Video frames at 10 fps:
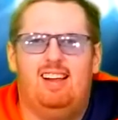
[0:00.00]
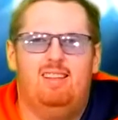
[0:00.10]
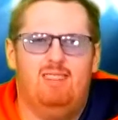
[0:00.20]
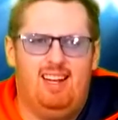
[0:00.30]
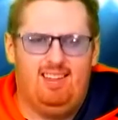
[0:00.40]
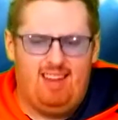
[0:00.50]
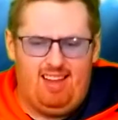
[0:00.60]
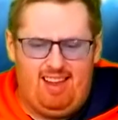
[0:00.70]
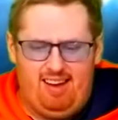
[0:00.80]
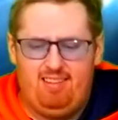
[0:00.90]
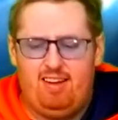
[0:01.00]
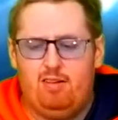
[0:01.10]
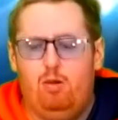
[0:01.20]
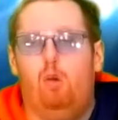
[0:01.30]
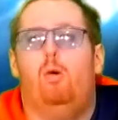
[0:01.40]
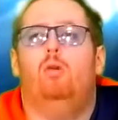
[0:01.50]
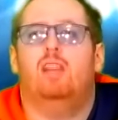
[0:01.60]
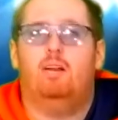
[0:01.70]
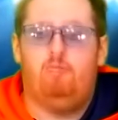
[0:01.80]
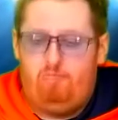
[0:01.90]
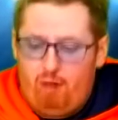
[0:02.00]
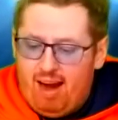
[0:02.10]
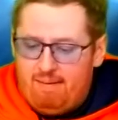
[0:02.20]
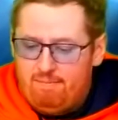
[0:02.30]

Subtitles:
When I saw that, I was like, oh, holy crap.